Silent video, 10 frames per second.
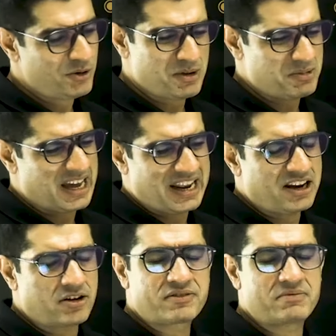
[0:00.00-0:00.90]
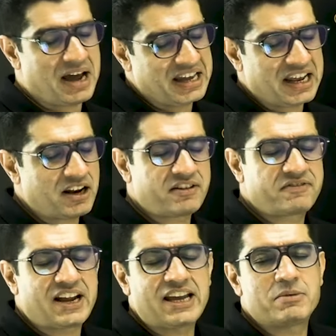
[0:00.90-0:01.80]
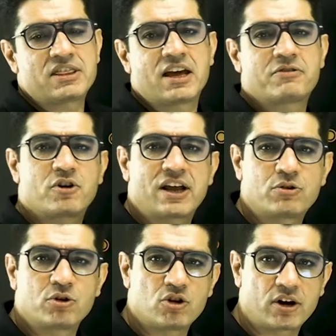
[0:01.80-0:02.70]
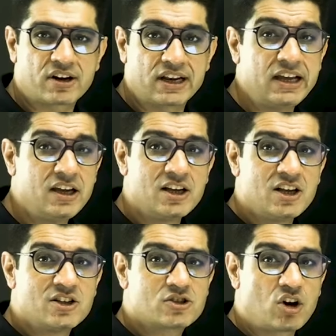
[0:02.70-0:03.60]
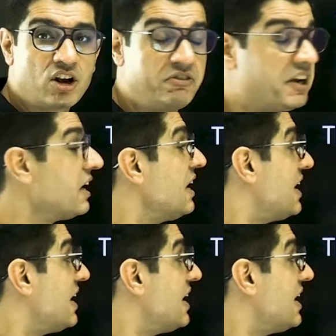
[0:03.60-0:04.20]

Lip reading: maybe I ran out of time and therefore I could not really solve it.